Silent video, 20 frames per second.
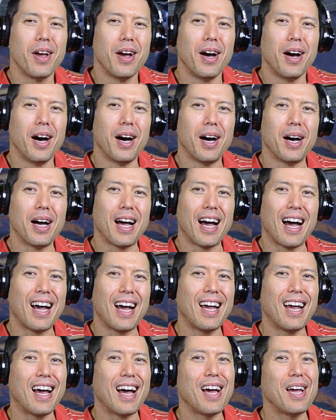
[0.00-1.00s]

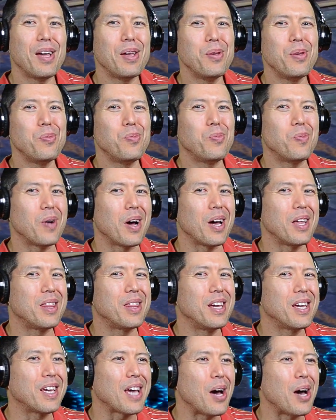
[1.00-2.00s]
I
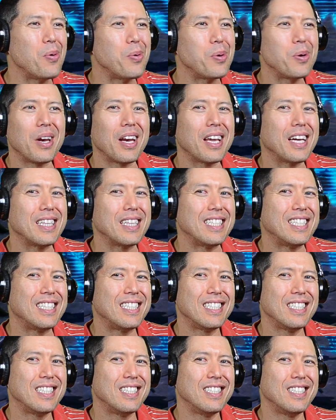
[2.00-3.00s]
think I would like to
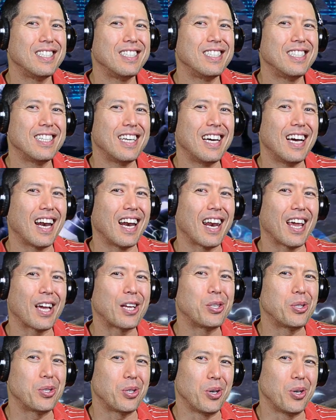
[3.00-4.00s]
see
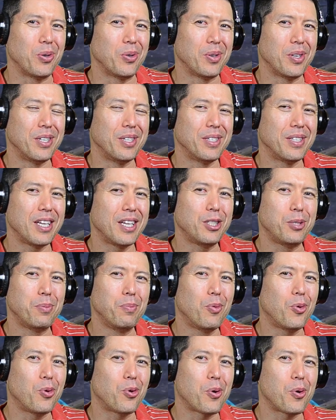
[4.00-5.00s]
Electro, and that's
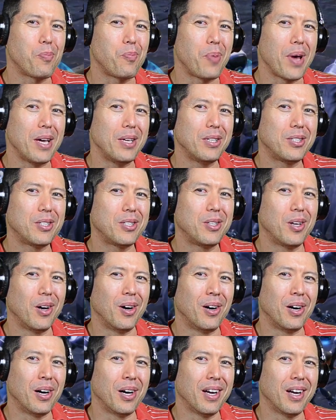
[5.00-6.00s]
more based
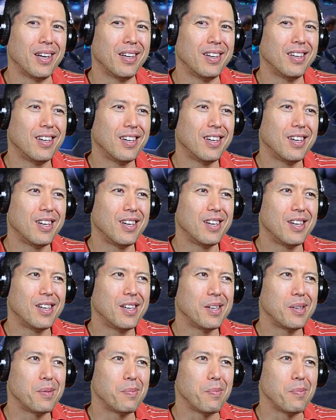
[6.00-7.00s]
on
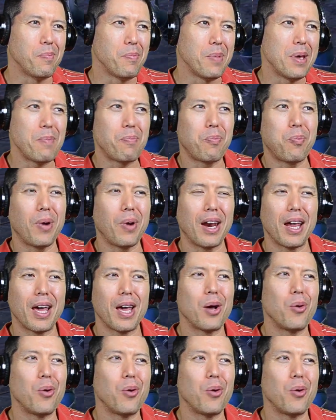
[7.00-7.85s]
me playing